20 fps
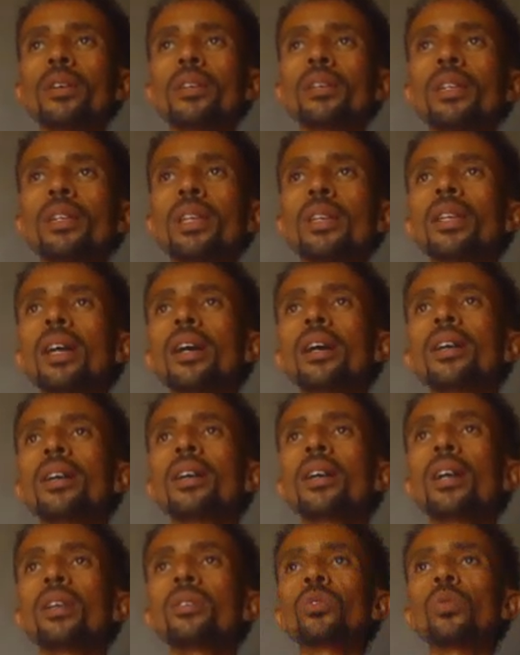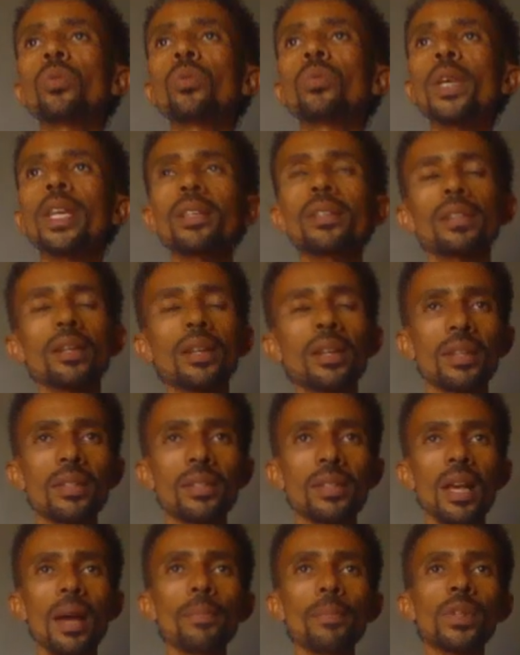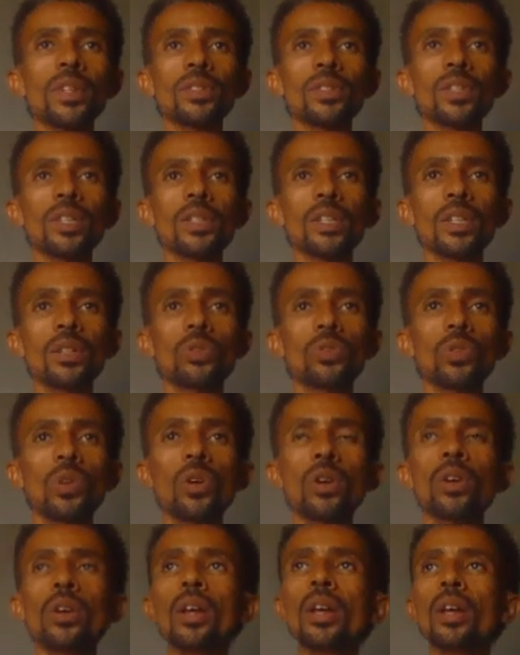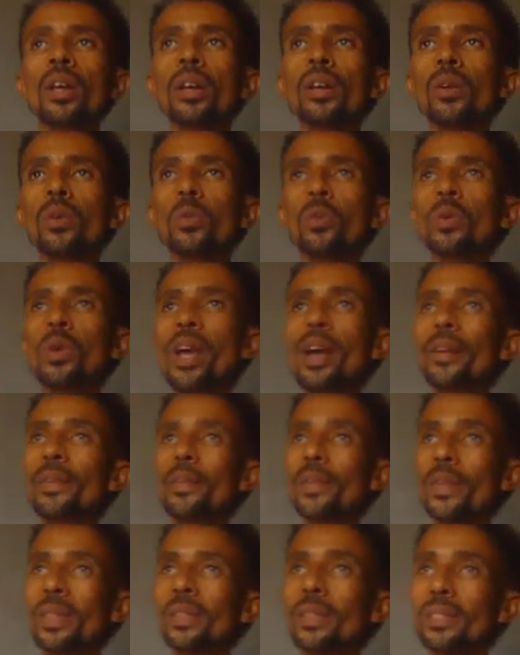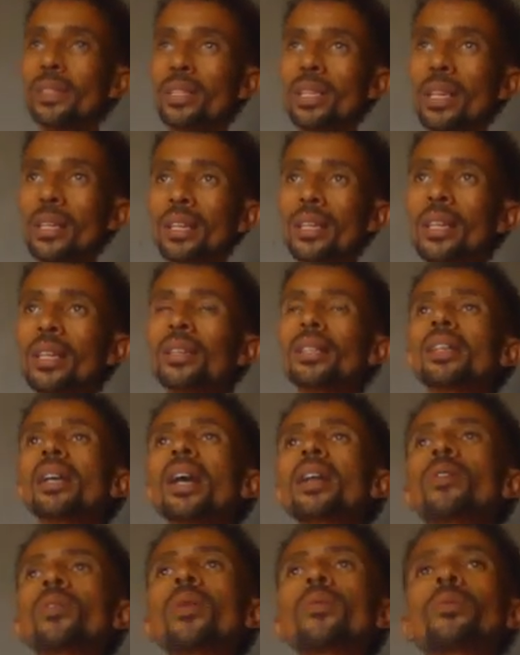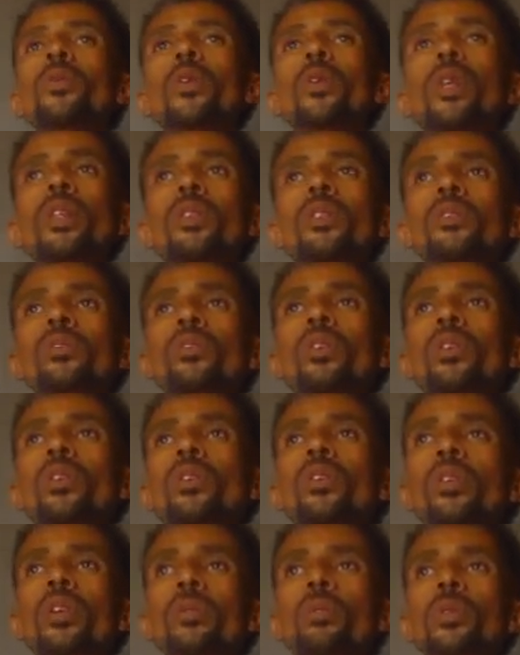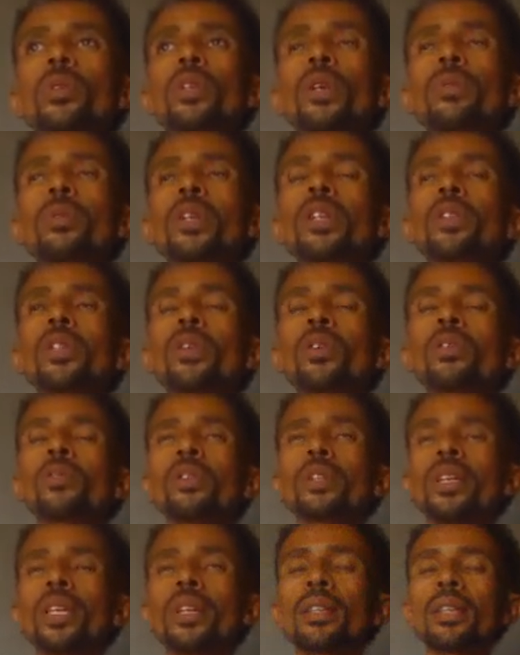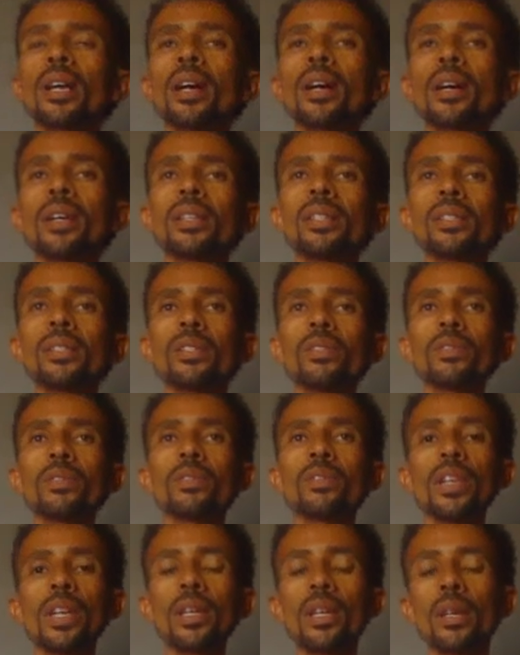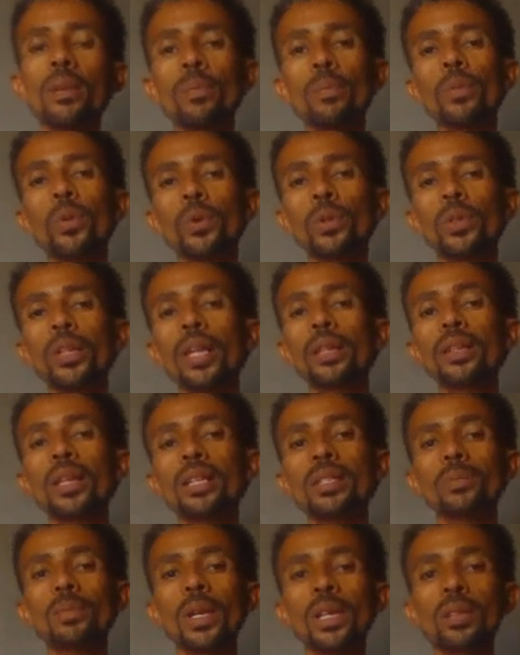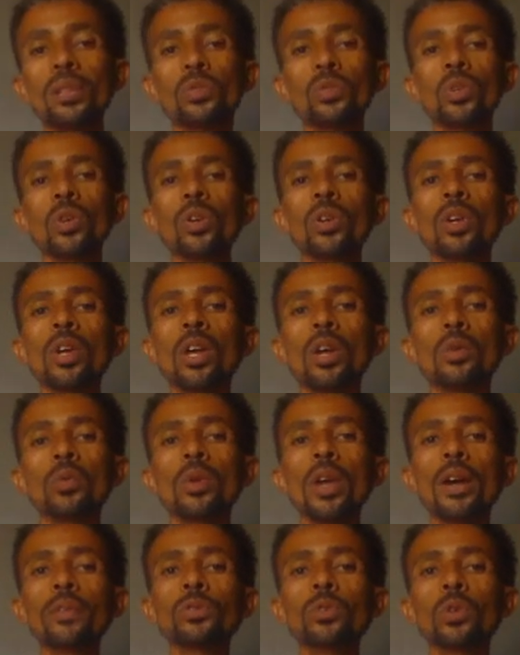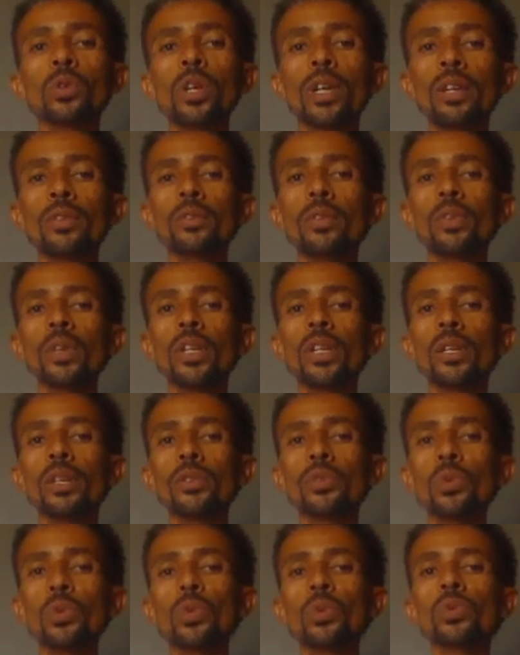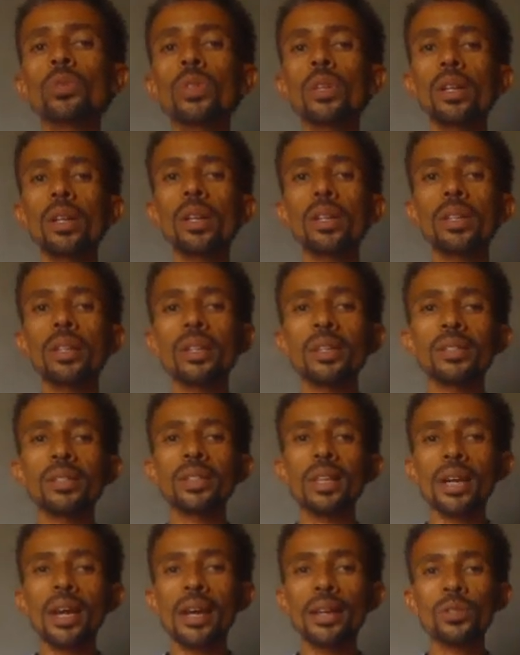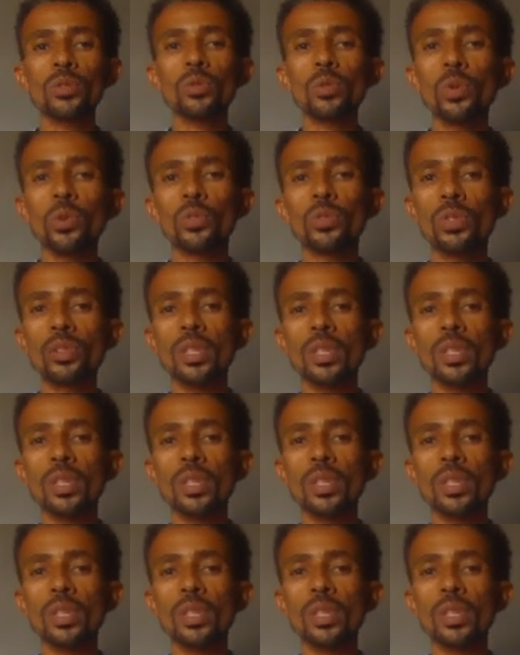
data to make some decisions. So it is a critical component. So reputability of data is a very important aspect. So we have to carefully choose the right source.